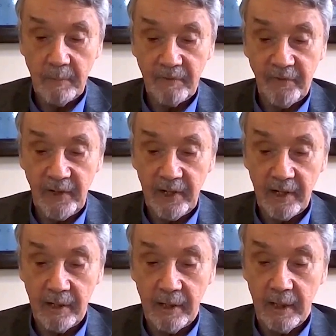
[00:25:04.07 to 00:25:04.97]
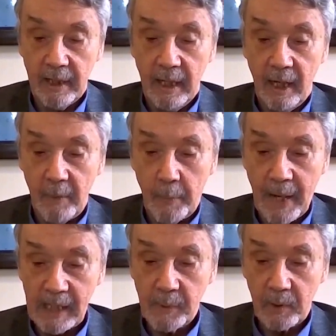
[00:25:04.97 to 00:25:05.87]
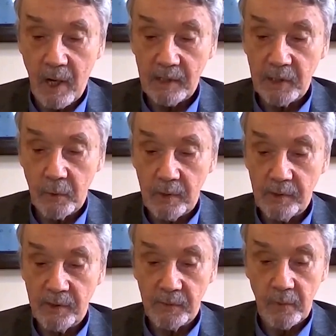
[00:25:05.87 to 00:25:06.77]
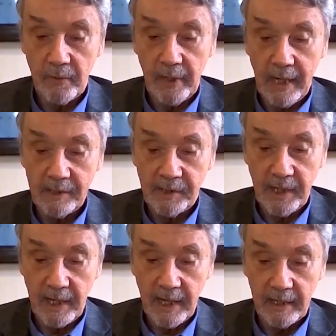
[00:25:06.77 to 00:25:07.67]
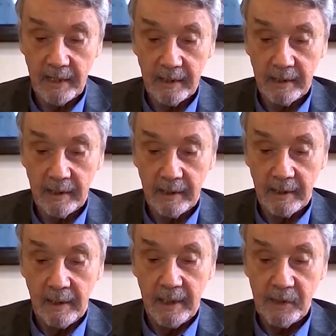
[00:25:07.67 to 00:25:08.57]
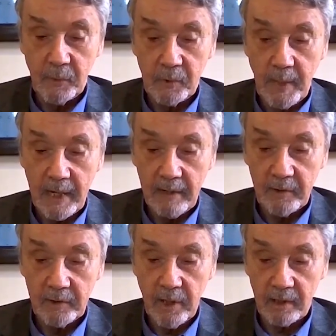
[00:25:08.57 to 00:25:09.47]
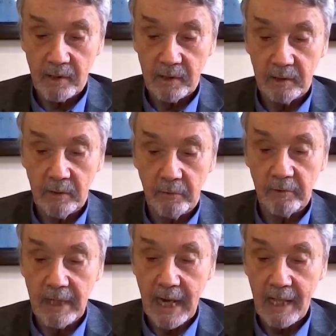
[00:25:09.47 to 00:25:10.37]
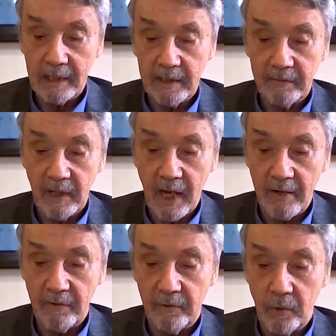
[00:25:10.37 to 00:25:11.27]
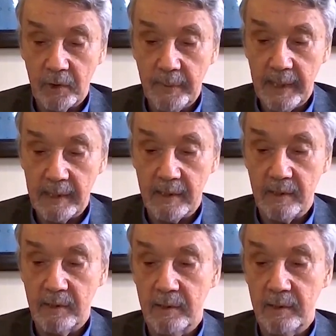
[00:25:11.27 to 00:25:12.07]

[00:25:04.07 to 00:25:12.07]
in fear of the possible consequences of what they had said. This was my introduction to the reality of life for Tibetans.